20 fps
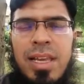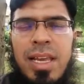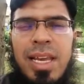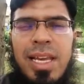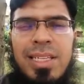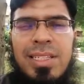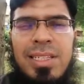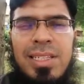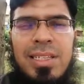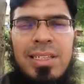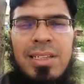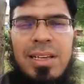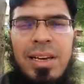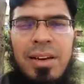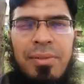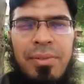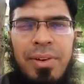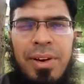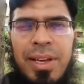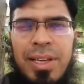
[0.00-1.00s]
18
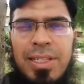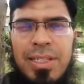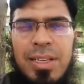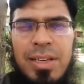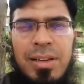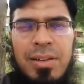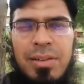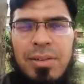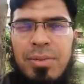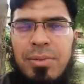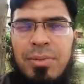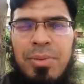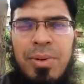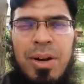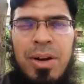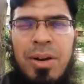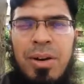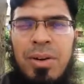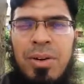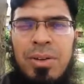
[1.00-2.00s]
deliveries.
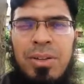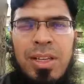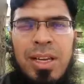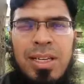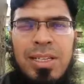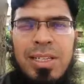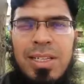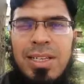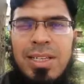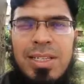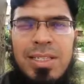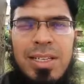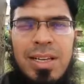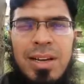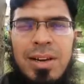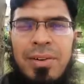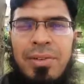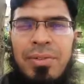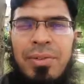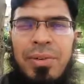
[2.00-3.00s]
Wow, that is
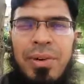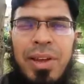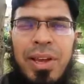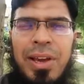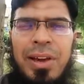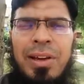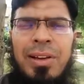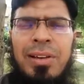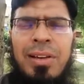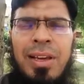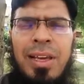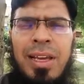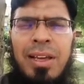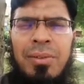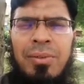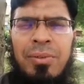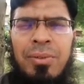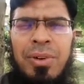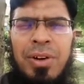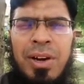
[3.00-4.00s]
a
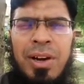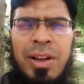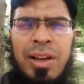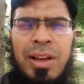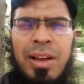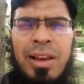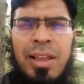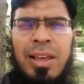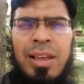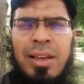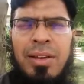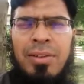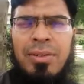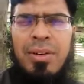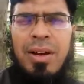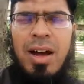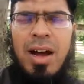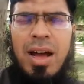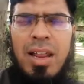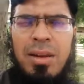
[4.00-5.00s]
really
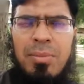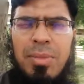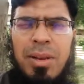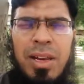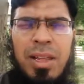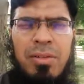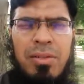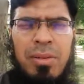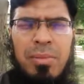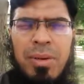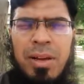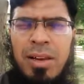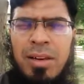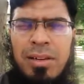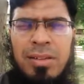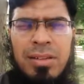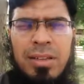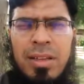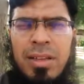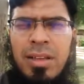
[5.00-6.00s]
unbelievable.
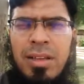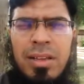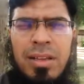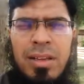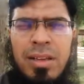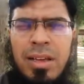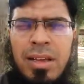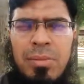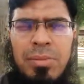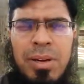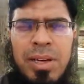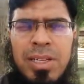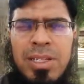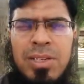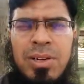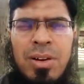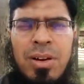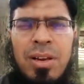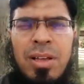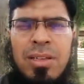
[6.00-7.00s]
And
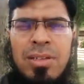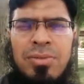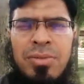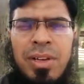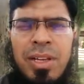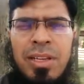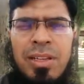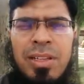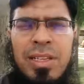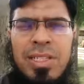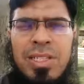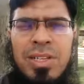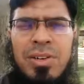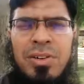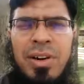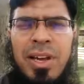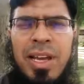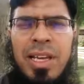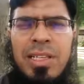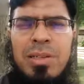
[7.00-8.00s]
Pakistan has won this
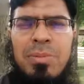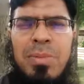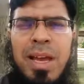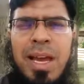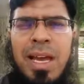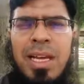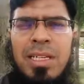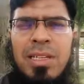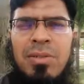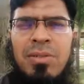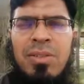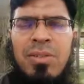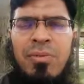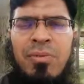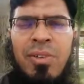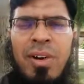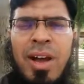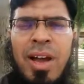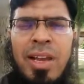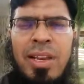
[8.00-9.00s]
great match, the
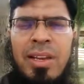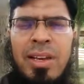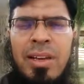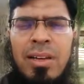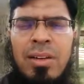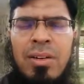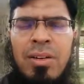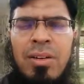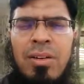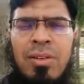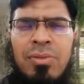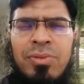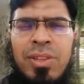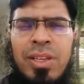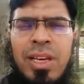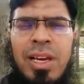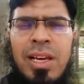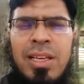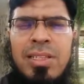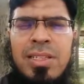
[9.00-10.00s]
final of
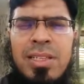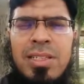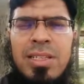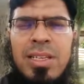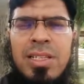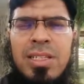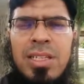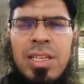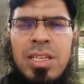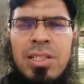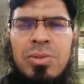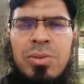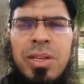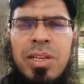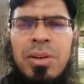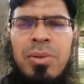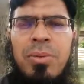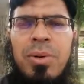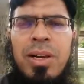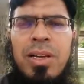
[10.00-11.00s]
the ICC
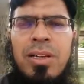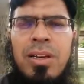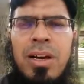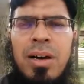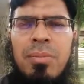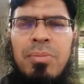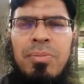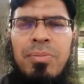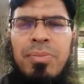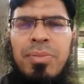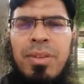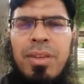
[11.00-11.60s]
T20 World Cup